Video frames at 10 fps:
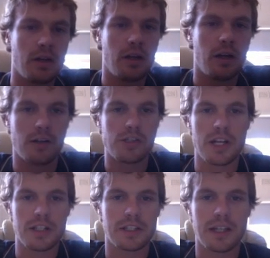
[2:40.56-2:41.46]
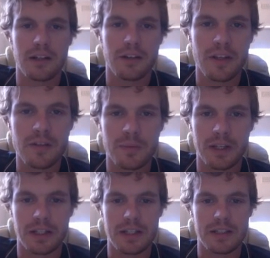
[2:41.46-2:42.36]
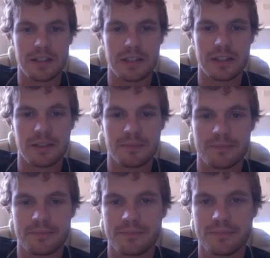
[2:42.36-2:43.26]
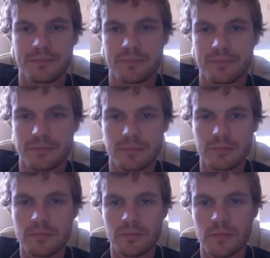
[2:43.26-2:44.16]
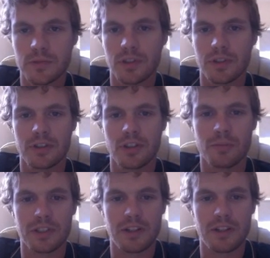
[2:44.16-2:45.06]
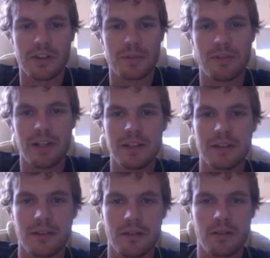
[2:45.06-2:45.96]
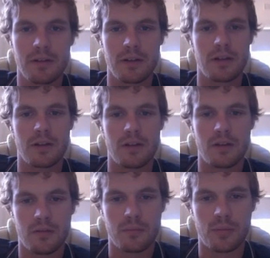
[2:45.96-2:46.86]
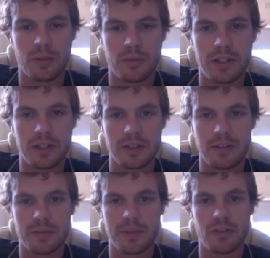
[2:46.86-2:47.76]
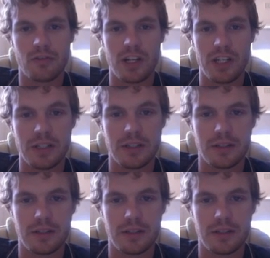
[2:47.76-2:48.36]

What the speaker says: I'm going to change the colour of them to make it easy to see. So the top one's going to be red, bottom one is going to be green.